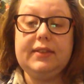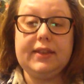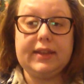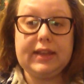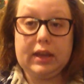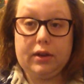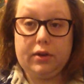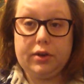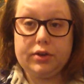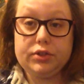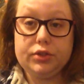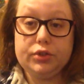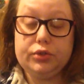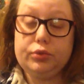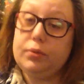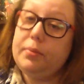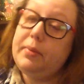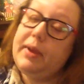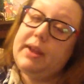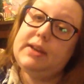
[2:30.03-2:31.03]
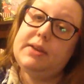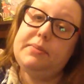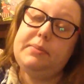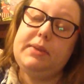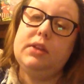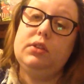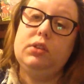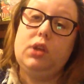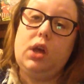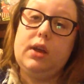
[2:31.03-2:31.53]
The characters reminded
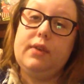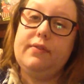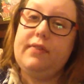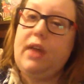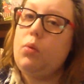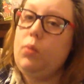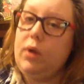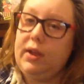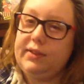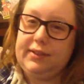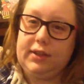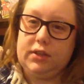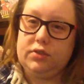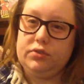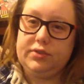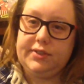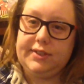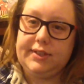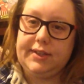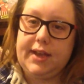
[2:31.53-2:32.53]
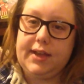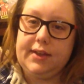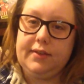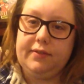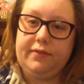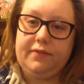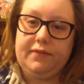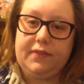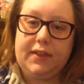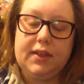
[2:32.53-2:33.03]
me a lot of that Wes Anderson kind
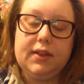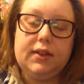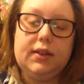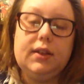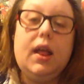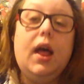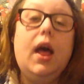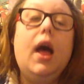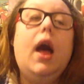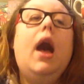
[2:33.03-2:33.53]
of feel.